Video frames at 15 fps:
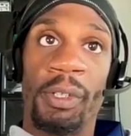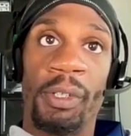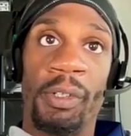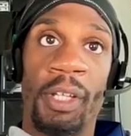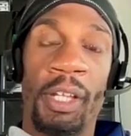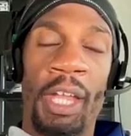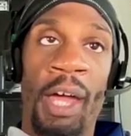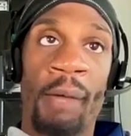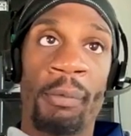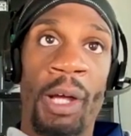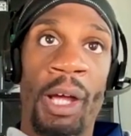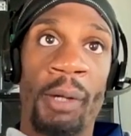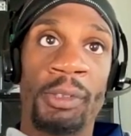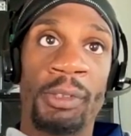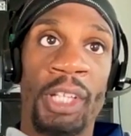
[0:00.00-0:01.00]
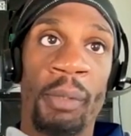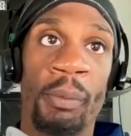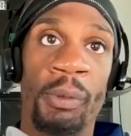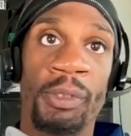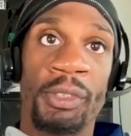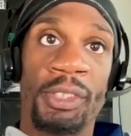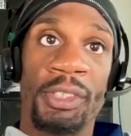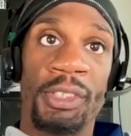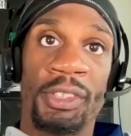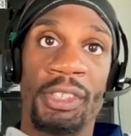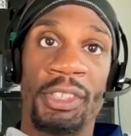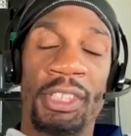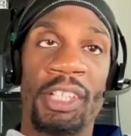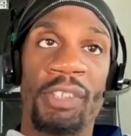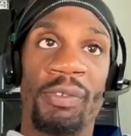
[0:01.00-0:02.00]
And after I was able to
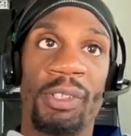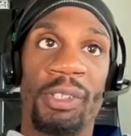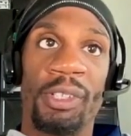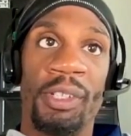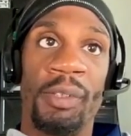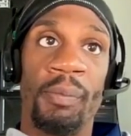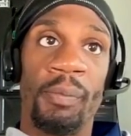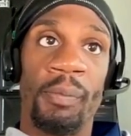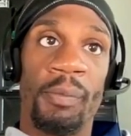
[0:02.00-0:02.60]
successfully,